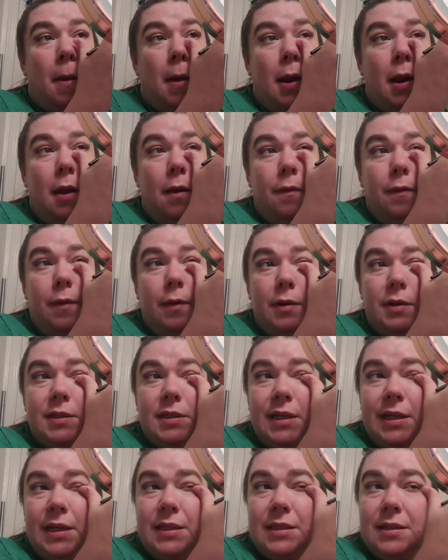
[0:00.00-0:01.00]
And if you
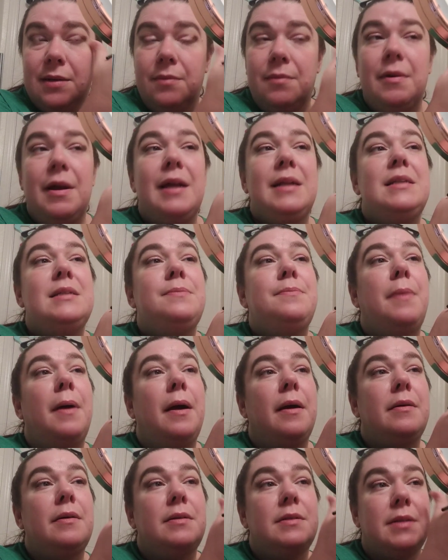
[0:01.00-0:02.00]
see some red
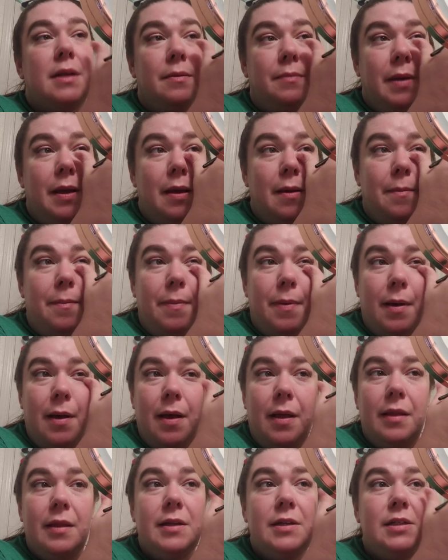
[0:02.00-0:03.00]
sparkles on me, I
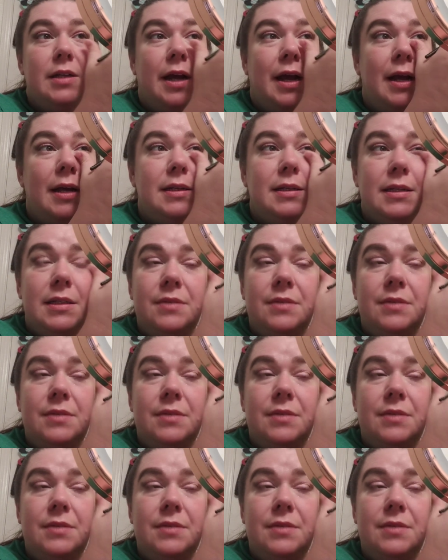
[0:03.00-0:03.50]
apologize.